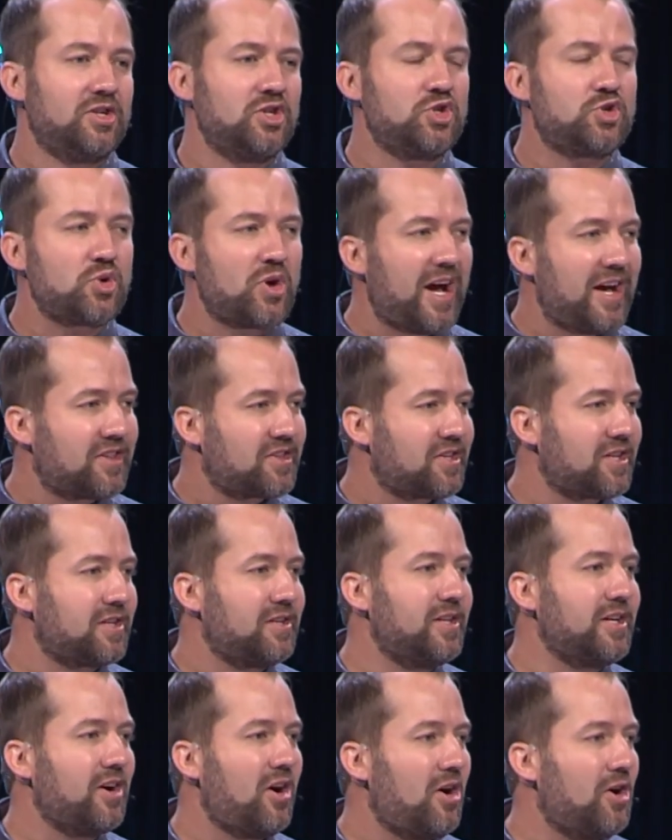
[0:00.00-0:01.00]

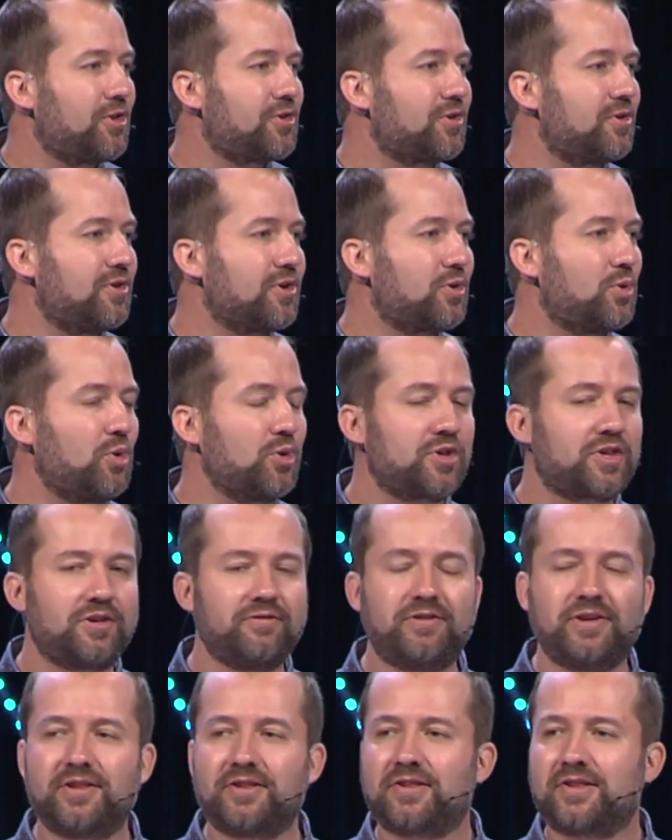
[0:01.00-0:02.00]
drastically alter the course
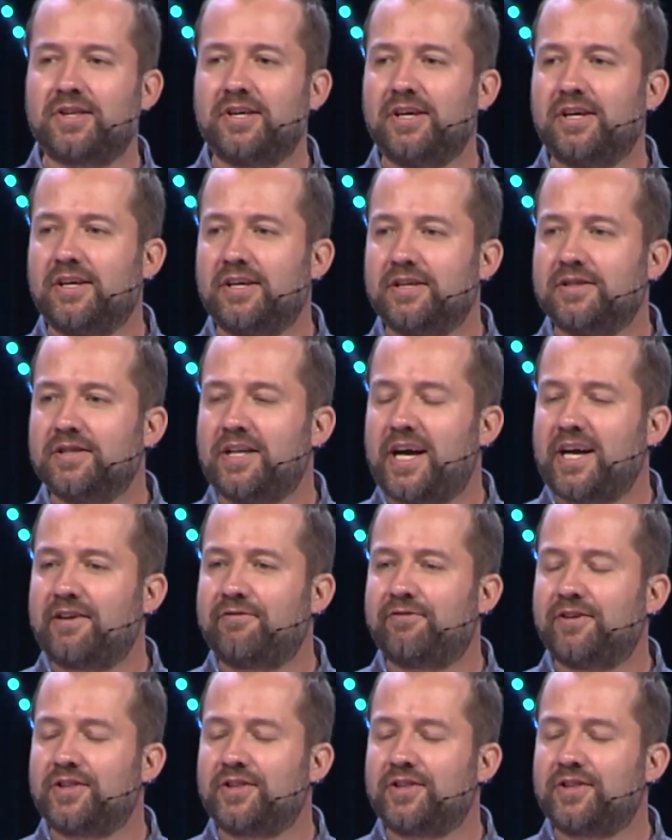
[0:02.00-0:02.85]
of his life.